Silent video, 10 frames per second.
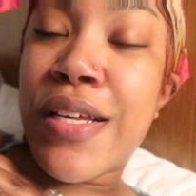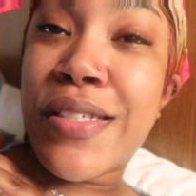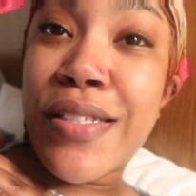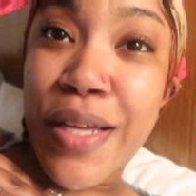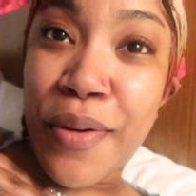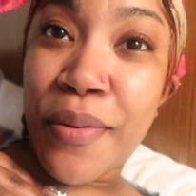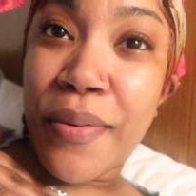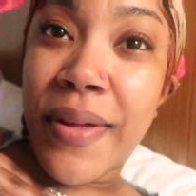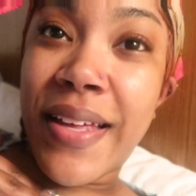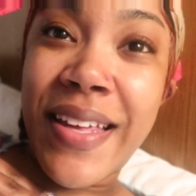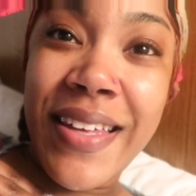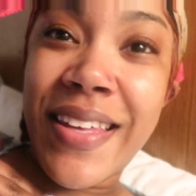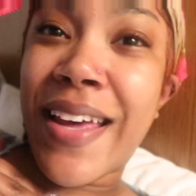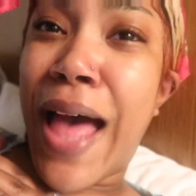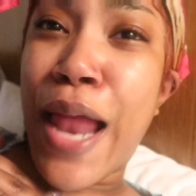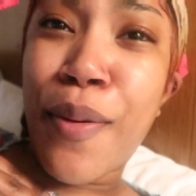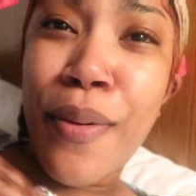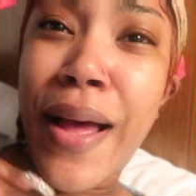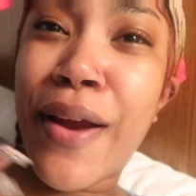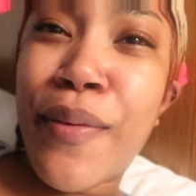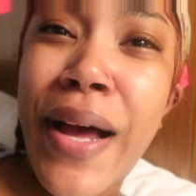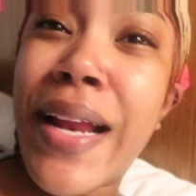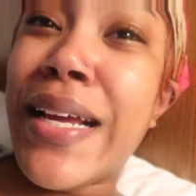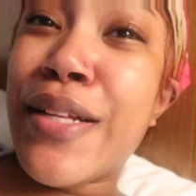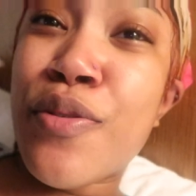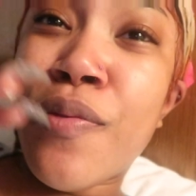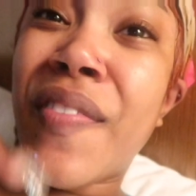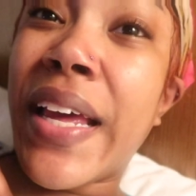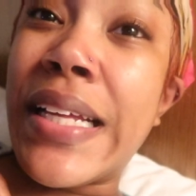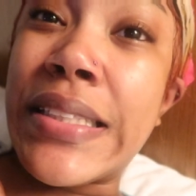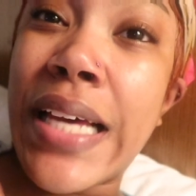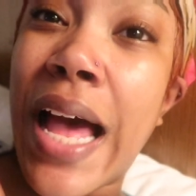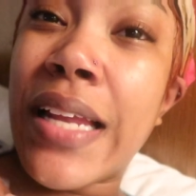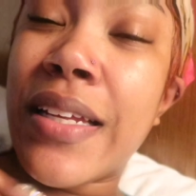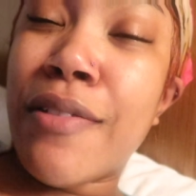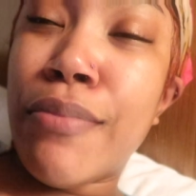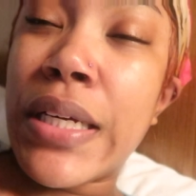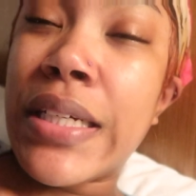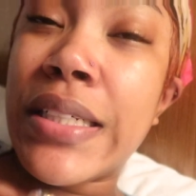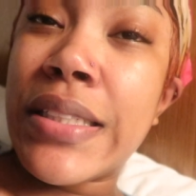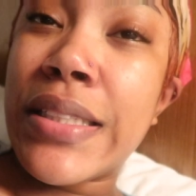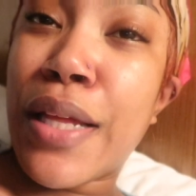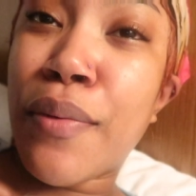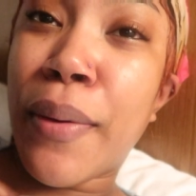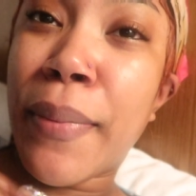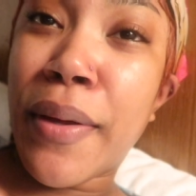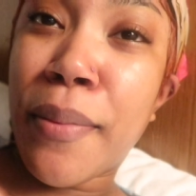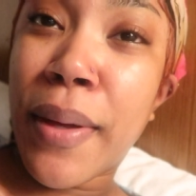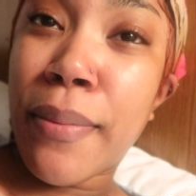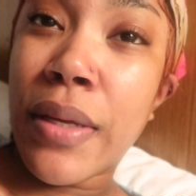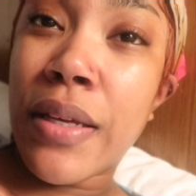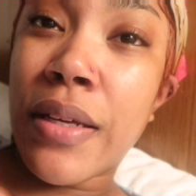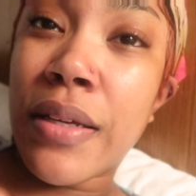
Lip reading: So yeah, I don't gotta eat too fancy. I love me a good southern meal, baby,